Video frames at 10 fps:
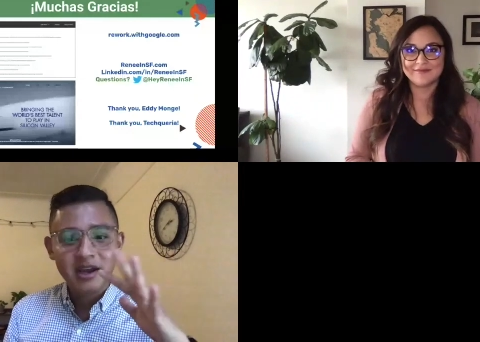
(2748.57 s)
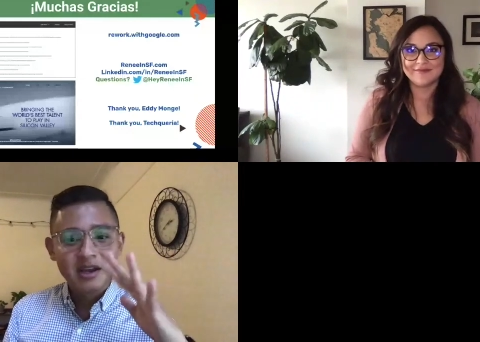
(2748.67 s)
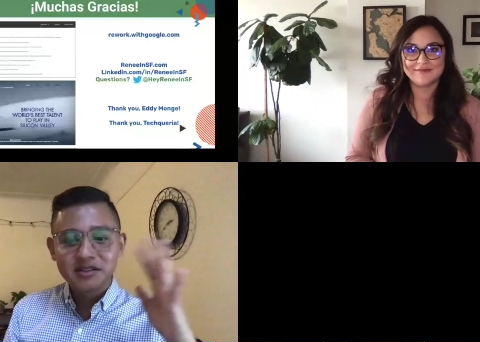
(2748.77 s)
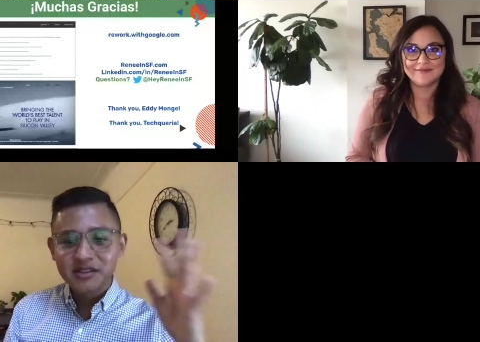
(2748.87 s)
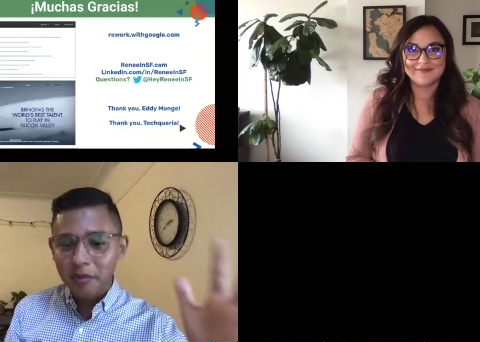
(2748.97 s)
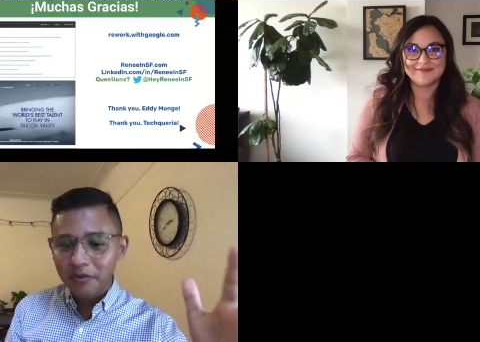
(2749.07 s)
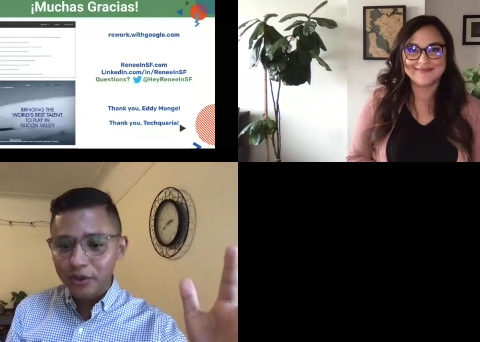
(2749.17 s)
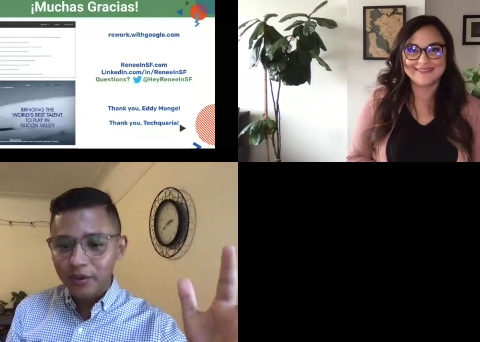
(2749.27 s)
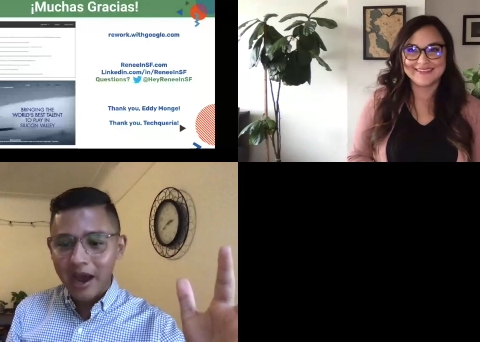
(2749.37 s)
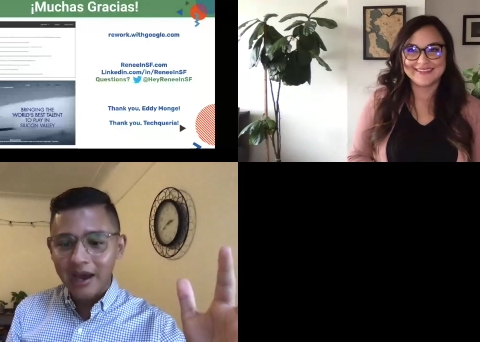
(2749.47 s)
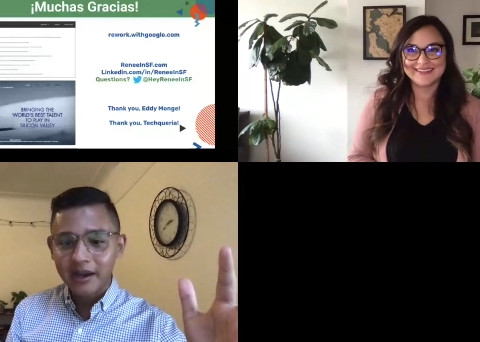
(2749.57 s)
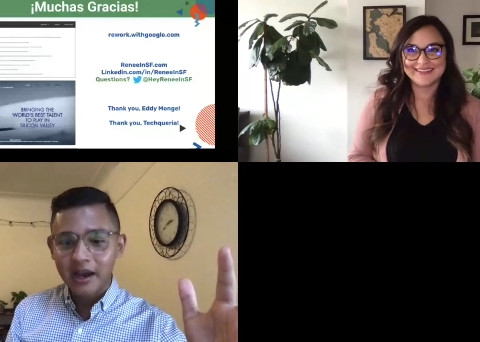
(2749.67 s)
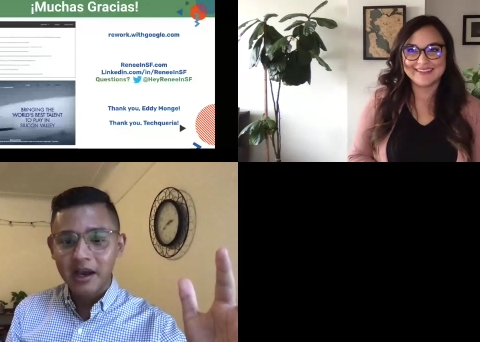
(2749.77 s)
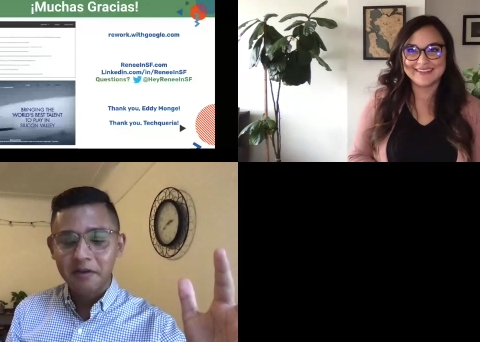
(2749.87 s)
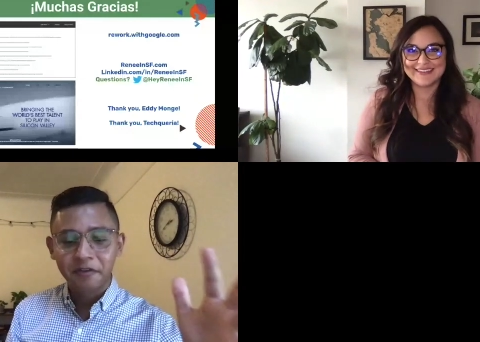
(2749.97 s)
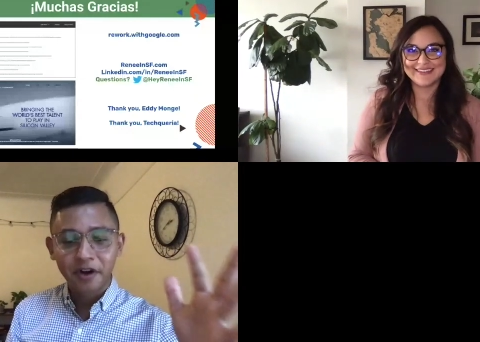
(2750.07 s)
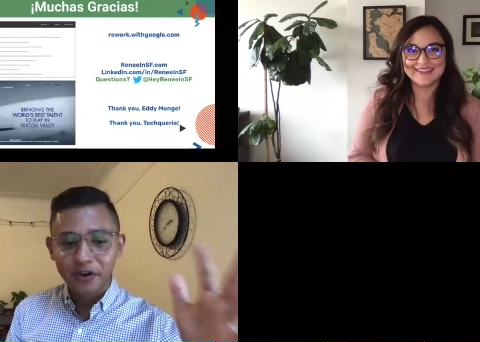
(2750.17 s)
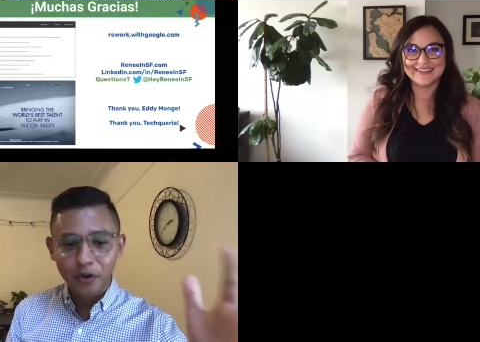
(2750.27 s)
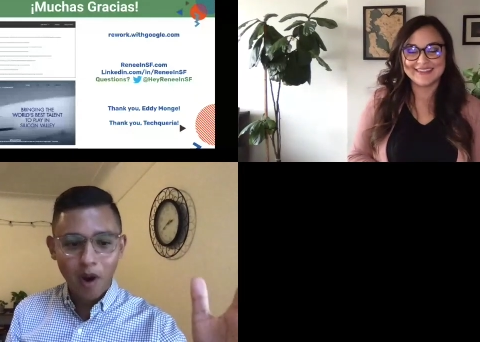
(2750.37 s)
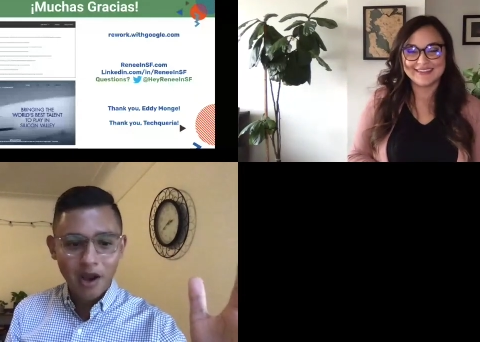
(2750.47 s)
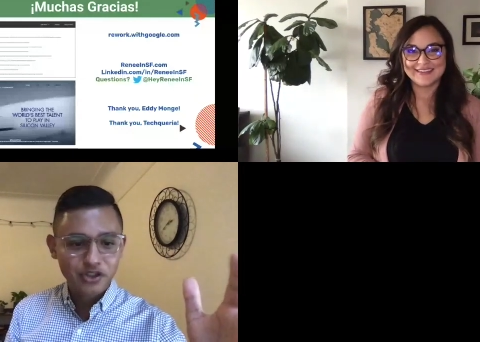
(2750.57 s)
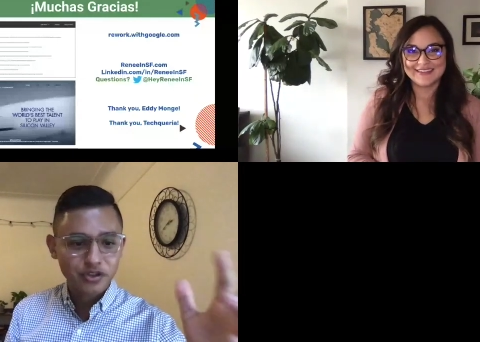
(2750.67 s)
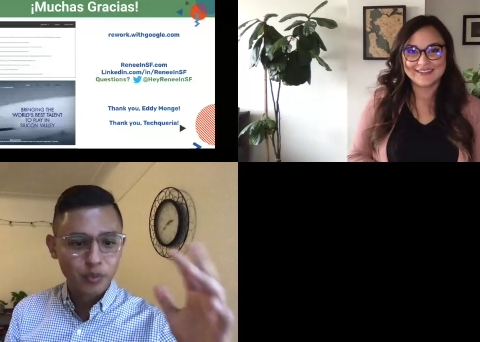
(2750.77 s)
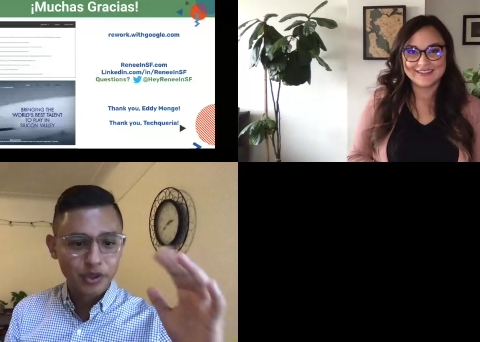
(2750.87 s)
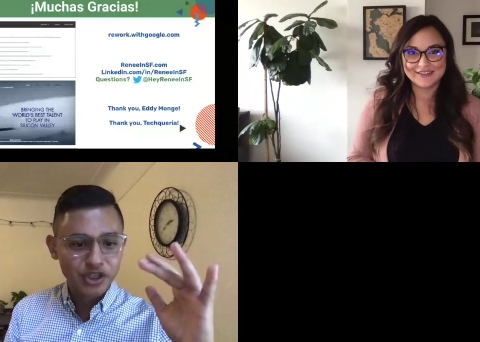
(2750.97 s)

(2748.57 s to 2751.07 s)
Speaker 1: Some of you had uh, further questions, which,